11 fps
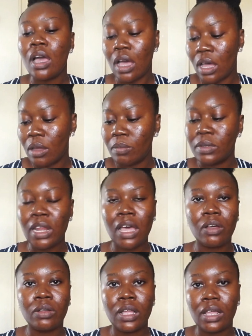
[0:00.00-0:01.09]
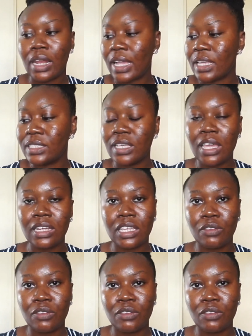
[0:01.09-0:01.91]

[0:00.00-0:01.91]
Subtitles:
Now, like I said,